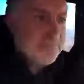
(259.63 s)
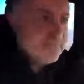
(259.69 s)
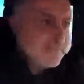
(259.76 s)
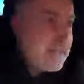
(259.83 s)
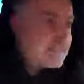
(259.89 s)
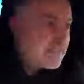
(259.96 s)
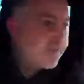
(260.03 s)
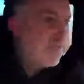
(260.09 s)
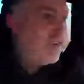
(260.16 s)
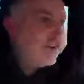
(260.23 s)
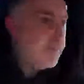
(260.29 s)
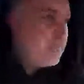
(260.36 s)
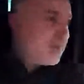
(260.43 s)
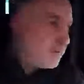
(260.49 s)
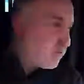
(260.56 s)
That's a
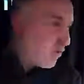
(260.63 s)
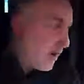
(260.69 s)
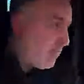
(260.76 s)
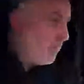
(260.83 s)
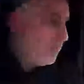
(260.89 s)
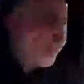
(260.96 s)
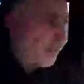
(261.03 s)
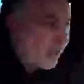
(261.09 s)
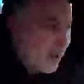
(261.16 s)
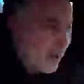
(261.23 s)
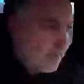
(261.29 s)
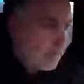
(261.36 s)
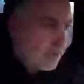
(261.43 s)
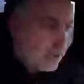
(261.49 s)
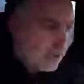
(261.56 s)
really big problem for
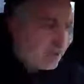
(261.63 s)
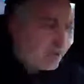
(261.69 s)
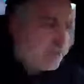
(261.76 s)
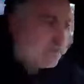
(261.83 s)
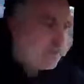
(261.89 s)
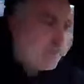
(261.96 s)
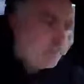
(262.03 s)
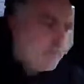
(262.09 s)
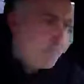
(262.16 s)
them, because